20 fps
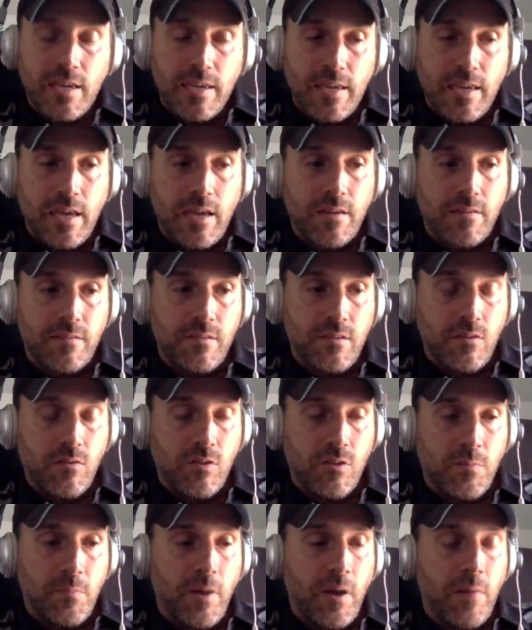Yeah, so
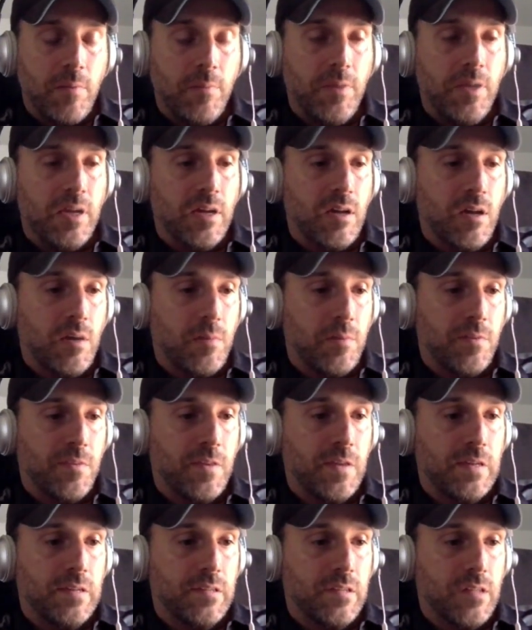there's probably a couple
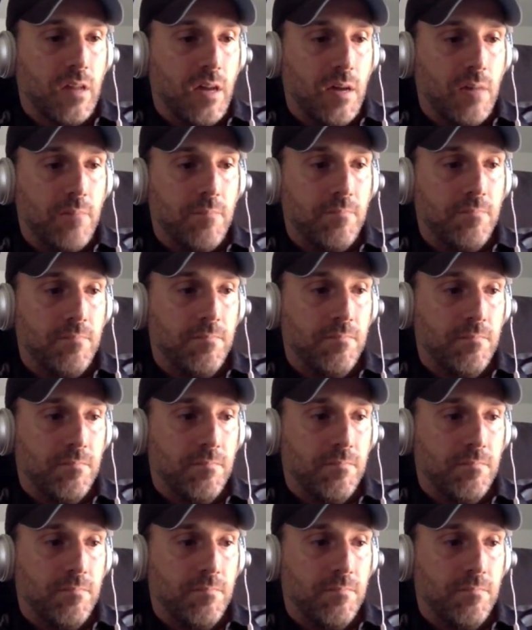things. Um,